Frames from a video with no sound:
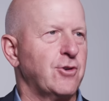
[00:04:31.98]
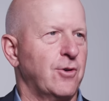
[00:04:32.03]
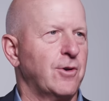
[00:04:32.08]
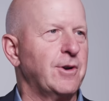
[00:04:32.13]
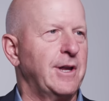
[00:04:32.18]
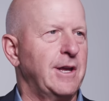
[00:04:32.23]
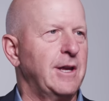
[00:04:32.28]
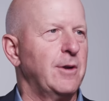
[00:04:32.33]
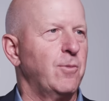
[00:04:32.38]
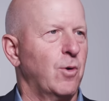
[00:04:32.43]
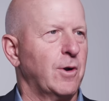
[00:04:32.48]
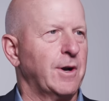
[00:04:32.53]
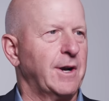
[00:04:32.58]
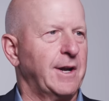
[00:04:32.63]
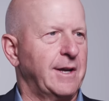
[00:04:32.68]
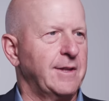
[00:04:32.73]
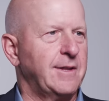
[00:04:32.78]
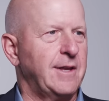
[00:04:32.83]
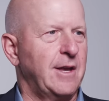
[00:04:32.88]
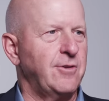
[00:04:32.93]
journey, and we're going
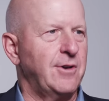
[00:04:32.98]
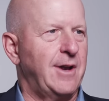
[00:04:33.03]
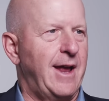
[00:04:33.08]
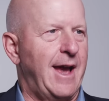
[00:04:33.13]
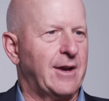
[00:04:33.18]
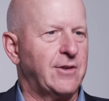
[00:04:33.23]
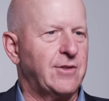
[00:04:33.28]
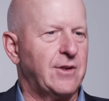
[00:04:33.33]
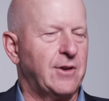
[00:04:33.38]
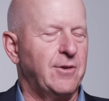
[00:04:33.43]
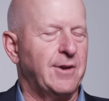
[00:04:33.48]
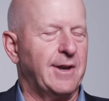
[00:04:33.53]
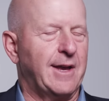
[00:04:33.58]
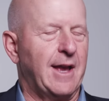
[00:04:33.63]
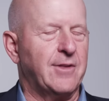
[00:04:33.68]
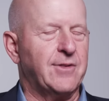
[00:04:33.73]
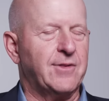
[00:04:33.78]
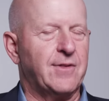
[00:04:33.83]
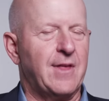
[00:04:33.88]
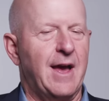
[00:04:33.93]
to continue to execute
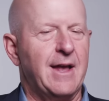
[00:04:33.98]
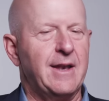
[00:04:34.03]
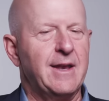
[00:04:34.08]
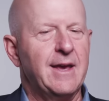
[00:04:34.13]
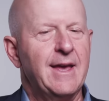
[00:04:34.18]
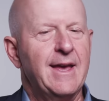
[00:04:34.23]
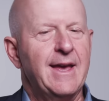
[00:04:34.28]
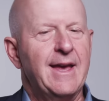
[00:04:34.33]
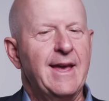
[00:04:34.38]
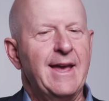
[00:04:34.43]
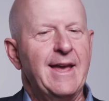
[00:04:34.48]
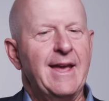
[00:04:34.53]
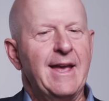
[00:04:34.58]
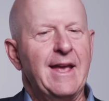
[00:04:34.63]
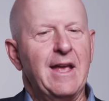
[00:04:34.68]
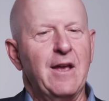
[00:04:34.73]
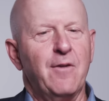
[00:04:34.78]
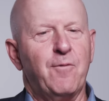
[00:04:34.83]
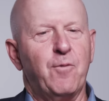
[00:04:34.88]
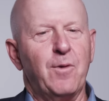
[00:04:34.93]
against that.
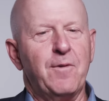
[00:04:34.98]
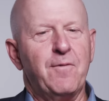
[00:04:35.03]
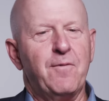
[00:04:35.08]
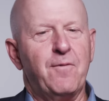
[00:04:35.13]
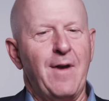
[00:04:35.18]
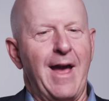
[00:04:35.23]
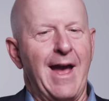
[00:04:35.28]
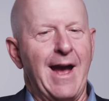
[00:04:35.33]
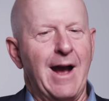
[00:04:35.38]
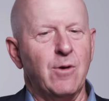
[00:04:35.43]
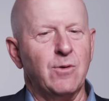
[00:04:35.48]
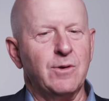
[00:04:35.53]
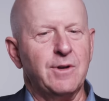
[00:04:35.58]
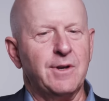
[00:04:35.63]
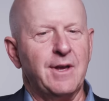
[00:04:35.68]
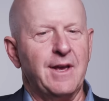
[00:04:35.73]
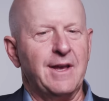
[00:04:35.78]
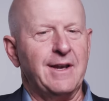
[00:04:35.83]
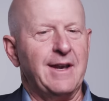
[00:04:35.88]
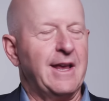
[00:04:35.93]
If we
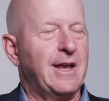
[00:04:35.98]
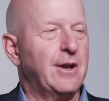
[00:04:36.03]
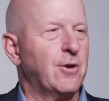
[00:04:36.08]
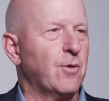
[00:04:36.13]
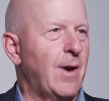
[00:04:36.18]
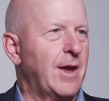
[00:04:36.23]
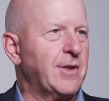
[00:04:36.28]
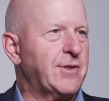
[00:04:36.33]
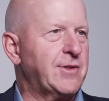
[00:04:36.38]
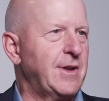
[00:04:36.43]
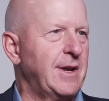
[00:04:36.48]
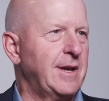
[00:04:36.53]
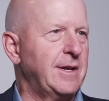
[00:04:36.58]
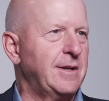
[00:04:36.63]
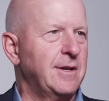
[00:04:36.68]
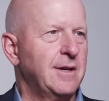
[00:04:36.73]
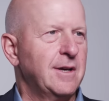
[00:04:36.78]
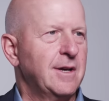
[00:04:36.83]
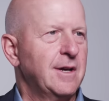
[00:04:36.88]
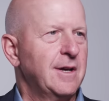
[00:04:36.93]
found an
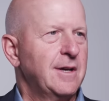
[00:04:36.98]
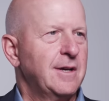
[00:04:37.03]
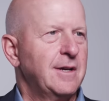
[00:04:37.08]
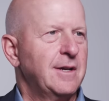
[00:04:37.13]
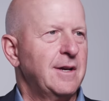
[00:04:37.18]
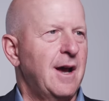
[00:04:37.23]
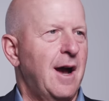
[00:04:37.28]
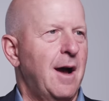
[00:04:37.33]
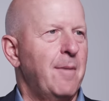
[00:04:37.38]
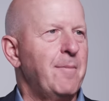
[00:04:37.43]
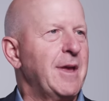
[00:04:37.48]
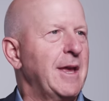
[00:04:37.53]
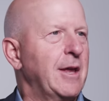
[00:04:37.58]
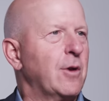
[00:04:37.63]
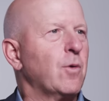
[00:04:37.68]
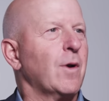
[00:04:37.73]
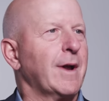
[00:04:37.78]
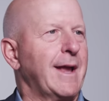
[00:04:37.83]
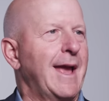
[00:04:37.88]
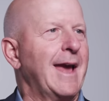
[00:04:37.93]
interesting
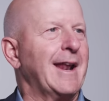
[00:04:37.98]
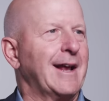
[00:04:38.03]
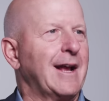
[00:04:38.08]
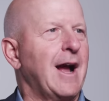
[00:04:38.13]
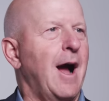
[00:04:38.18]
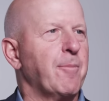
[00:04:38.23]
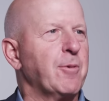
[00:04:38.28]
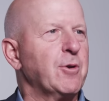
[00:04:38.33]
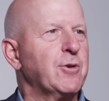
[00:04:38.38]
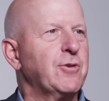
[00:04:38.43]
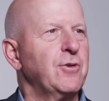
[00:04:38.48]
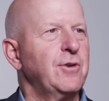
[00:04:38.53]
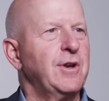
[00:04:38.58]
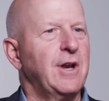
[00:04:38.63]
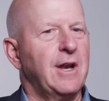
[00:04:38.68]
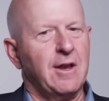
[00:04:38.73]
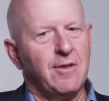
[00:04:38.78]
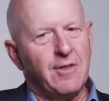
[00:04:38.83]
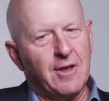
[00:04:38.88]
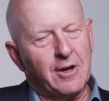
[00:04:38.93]
inorganic
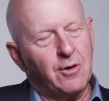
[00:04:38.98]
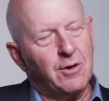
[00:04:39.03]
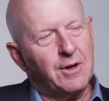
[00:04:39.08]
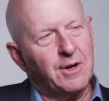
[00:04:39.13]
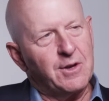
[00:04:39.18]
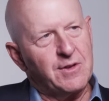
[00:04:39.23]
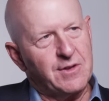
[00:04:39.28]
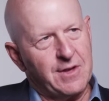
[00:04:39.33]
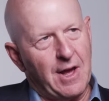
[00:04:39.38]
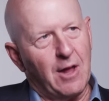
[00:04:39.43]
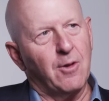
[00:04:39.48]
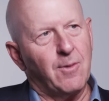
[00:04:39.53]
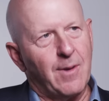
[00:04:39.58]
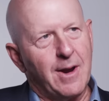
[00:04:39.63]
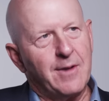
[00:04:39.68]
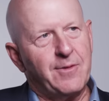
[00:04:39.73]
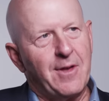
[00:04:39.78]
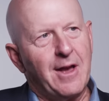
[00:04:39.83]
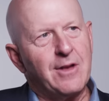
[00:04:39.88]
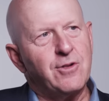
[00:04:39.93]
opportunity that could
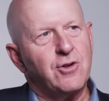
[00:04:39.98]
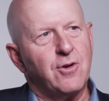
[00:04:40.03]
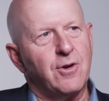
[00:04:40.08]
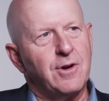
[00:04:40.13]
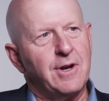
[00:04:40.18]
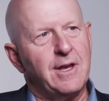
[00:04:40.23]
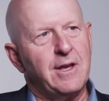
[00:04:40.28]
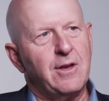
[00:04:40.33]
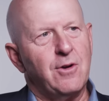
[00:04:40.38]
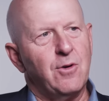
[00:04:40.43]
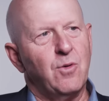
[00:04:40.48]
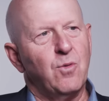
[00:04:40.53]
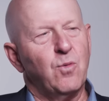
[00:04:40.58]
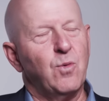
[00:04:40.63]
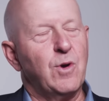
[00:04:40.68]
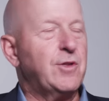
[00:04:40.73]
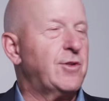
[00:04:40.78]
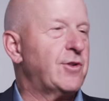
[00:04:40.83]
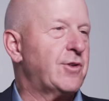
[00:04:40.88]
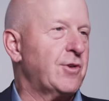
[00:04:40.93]
accelerate that journey,
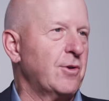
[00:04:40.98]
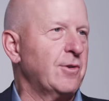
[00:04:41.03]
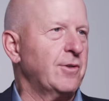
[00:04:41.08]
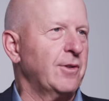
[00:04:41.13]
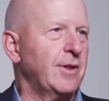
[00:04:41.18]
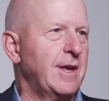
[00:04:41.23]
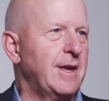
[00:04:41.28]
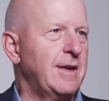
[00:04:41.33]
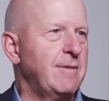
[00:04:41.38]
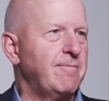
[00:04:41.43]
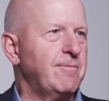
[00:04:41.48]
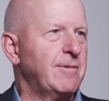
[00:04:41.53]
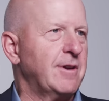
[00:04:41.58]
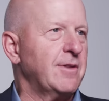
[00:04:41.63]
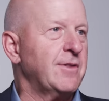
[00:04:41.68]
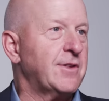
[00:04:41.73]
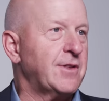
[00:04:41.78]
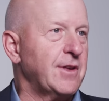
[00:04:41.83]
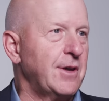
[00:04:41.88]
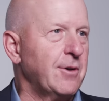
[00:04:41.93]
we'd certainly
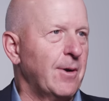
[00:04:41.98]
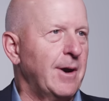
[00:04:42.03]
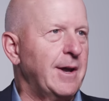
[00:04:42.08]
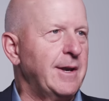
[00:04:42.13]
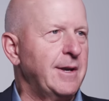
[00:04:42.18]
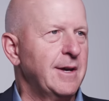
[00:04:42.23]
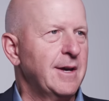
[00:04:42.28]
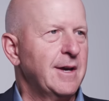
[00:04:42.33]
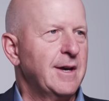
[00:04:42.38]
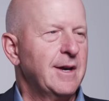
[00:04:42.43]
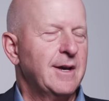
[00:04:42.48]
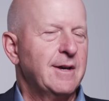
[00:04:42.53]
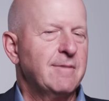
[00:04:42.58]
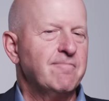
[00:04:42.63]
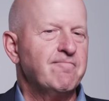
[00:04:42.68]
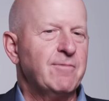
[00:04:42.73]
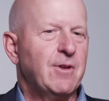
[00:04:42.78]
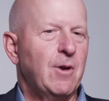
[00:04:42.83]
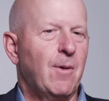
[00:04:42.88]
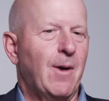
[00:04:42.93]
consider it.
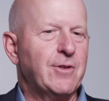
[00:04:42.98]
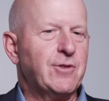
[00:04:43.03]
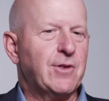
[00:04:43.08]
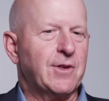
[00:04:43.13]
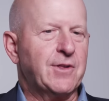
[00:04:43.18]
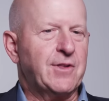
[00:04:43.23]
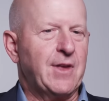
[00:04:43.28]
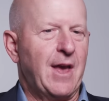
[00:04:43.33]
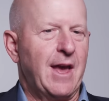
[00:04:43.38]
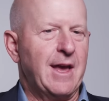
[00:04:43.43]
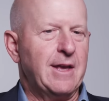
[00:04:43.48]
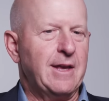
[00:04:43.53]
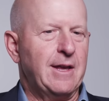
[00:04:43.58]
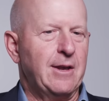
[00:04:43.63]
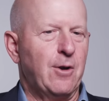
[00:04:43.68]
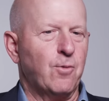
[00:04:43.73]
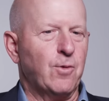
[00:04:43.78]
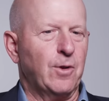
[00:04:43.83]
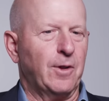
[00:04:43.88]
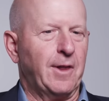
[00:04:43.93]
You know, I just say,
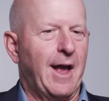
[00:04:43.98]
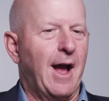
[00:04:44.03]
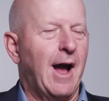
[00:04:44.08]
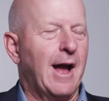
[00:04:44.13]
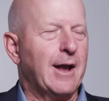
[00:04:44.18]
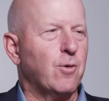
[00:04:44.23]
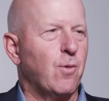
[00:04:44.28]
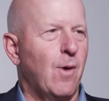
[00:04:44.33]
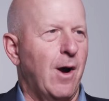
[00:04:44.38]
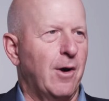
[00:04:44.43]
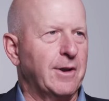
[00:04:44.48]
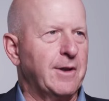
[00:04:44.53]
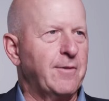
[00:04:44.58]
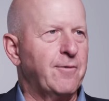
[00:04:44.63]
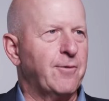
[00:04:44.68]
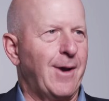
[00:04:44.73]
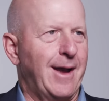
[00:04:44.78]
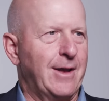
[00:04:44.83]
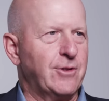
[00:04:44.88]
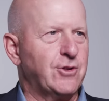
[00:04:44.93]
you know, really high quality
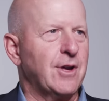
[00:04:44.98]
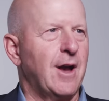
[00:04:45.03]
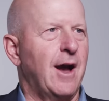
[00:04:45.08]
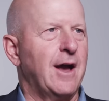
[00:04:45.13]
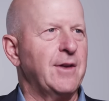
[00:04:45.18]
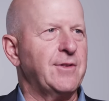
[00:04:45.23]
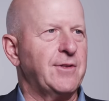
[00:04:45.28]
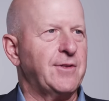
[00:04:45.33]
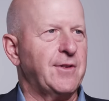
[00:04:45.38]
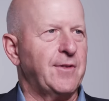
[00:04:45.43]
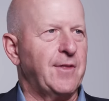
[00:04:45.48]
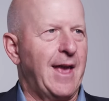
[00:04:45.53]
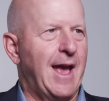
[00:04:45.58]
franchises in